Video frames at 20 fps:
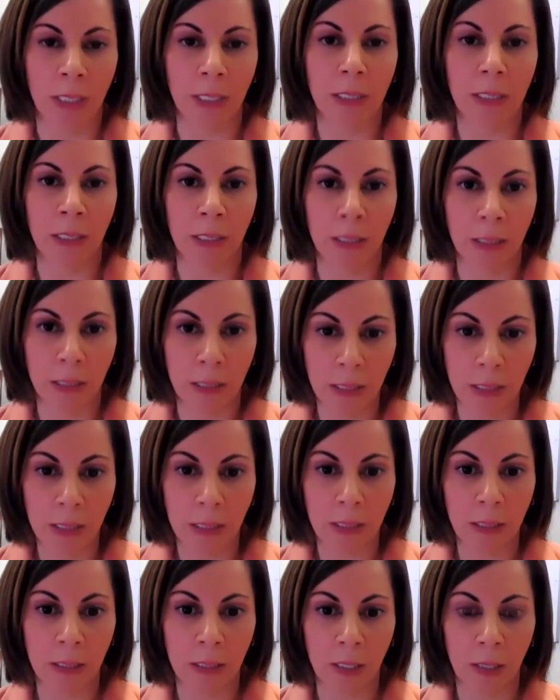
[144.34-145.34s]
then is
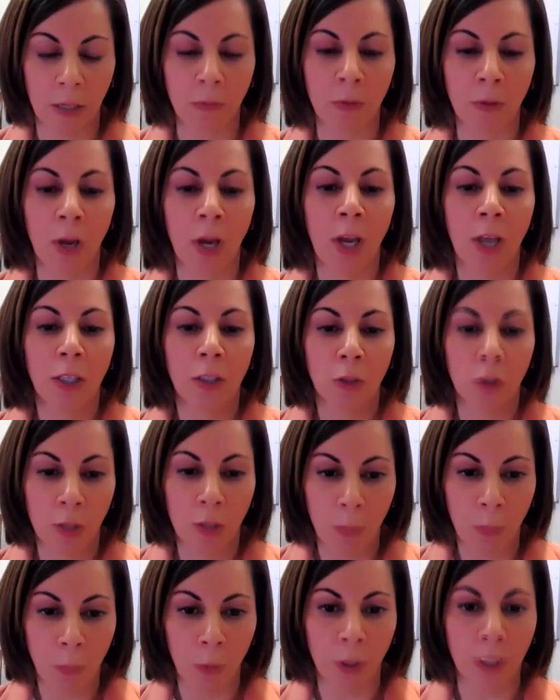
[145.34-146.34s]
indicative
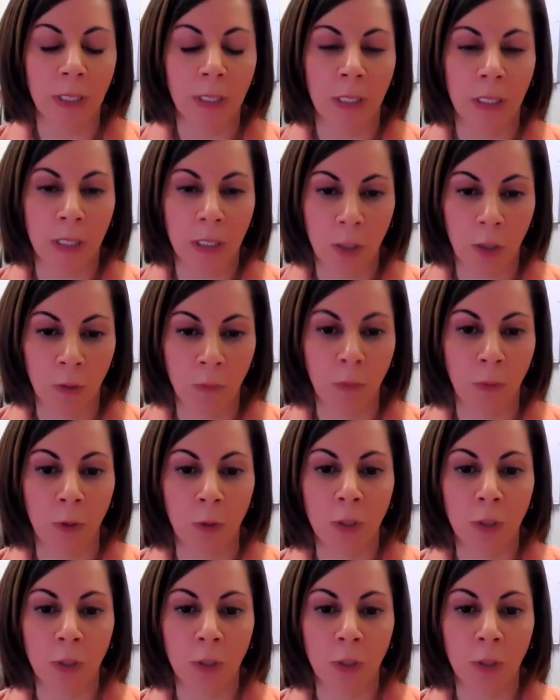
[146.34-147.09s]
to the presence